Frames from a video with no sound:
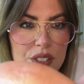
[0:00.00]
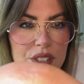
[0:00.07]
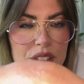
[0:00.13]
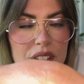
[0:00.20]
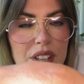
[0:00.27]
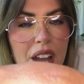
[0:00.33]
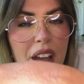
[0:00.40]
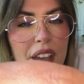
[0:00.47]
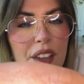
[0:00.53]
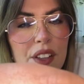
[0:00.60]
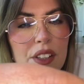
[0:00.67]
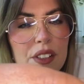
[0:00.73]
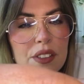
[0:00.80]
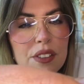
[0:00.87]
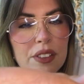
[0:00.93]

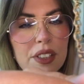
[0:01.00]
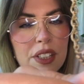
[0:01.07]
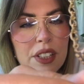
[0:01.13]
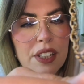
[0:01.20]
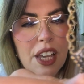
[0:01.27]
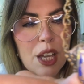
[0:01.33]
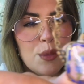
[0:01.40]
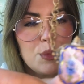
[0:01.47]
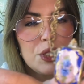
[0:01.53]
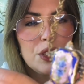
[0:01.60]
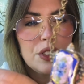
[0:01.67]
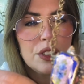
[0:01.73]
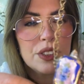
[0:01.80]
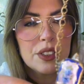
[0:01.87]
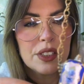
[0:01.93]
style
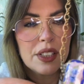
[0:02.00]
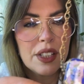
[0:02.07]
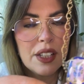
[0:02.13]
enamel.